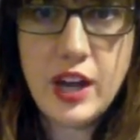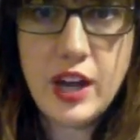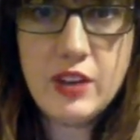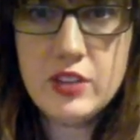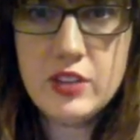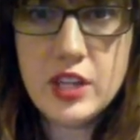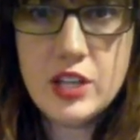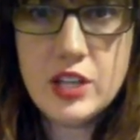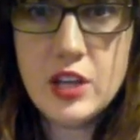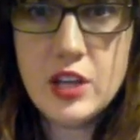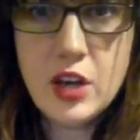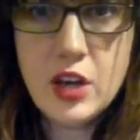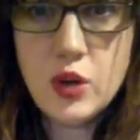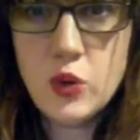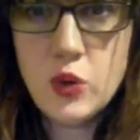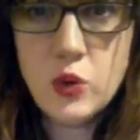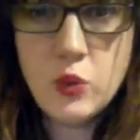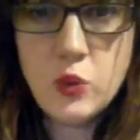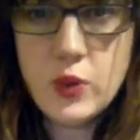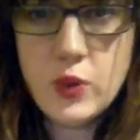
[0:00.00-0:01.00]
How do they
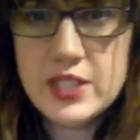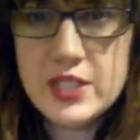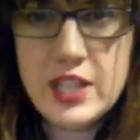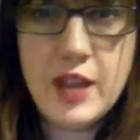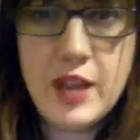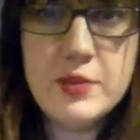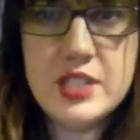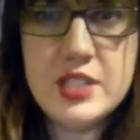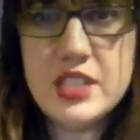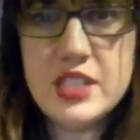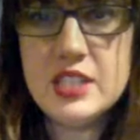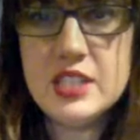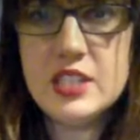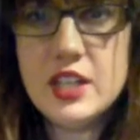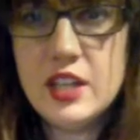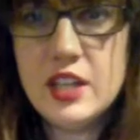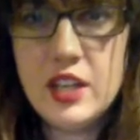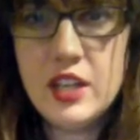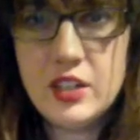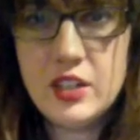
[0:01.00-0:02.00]
know what time to eat
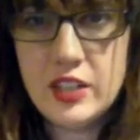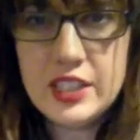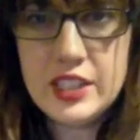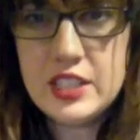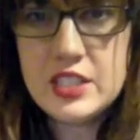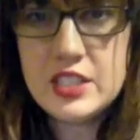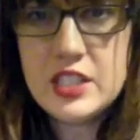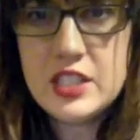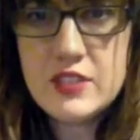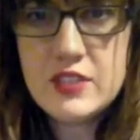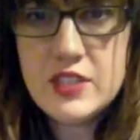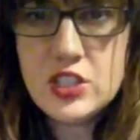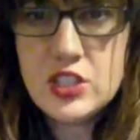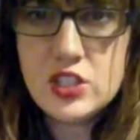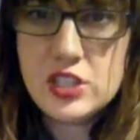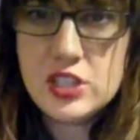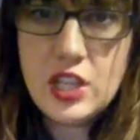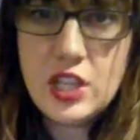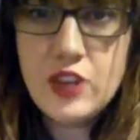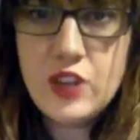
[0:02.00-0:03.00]
dinner? Like, the TV
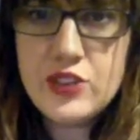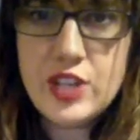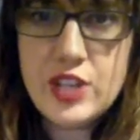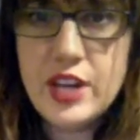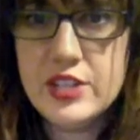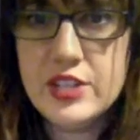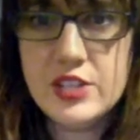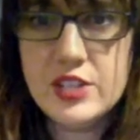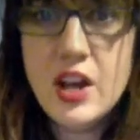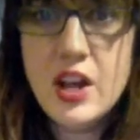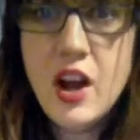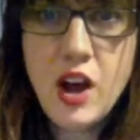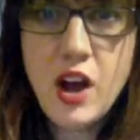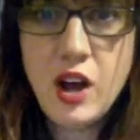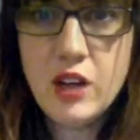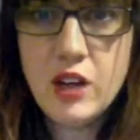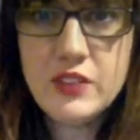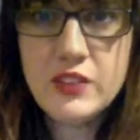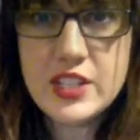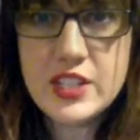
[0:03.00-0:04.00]
just tells us
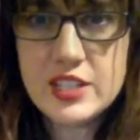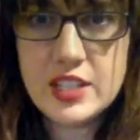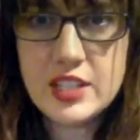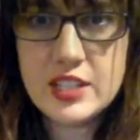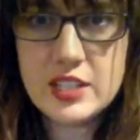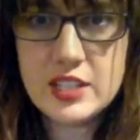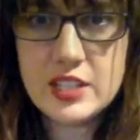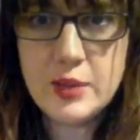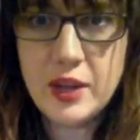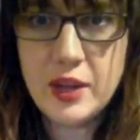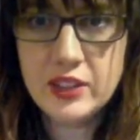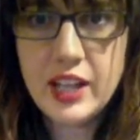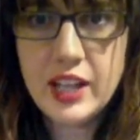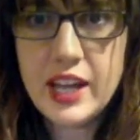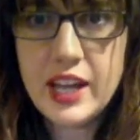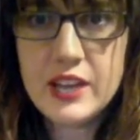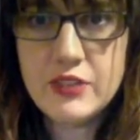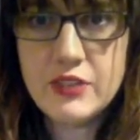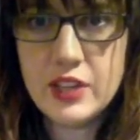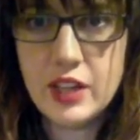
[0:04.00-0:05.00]
all of these things about
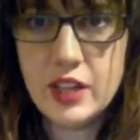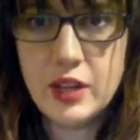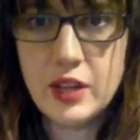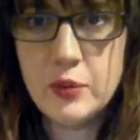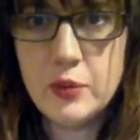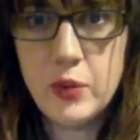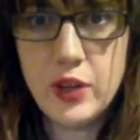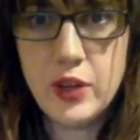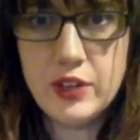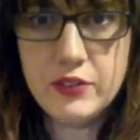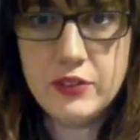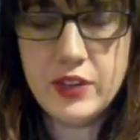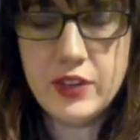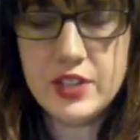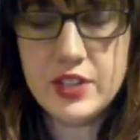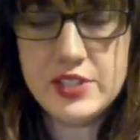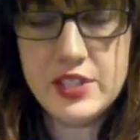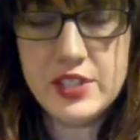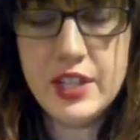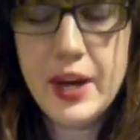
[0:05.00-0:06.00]
life that are important for
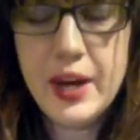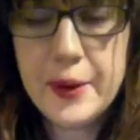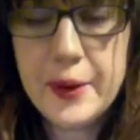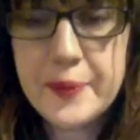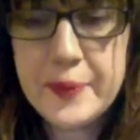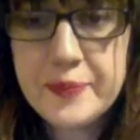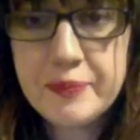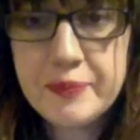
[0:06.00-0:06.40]
us to know.